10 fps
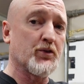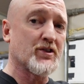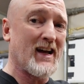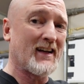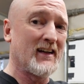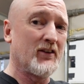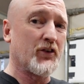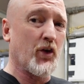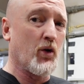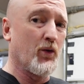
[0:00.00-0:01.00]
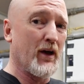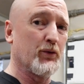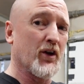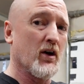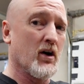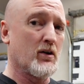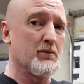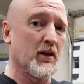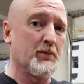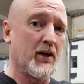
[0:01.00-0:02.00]
per second, so that was at 100
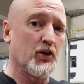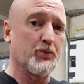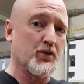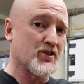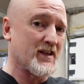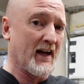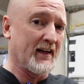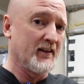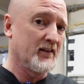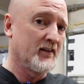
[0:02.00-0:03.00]
millimeters per second.